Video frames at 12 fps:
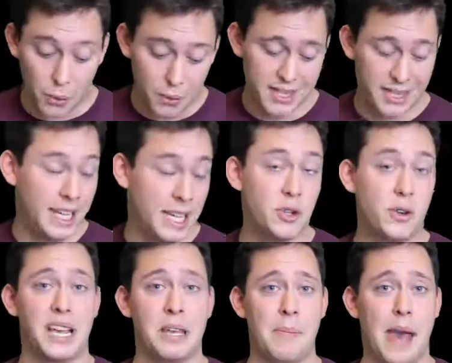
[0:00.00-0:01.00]
with an
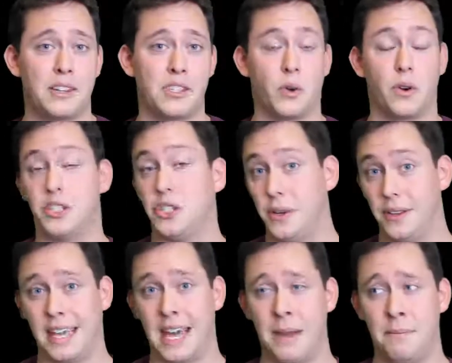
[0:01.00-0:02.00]
intriguing backstory to
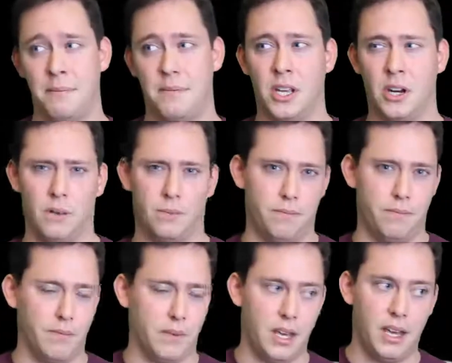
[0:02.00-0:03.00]
the game,
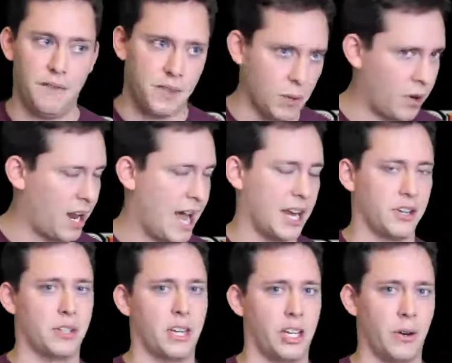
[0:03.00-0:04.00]
if you want to
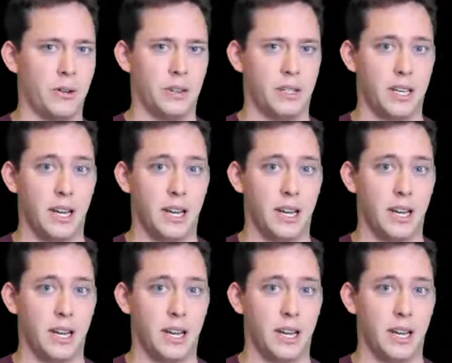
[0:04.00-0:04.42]
actually go and look it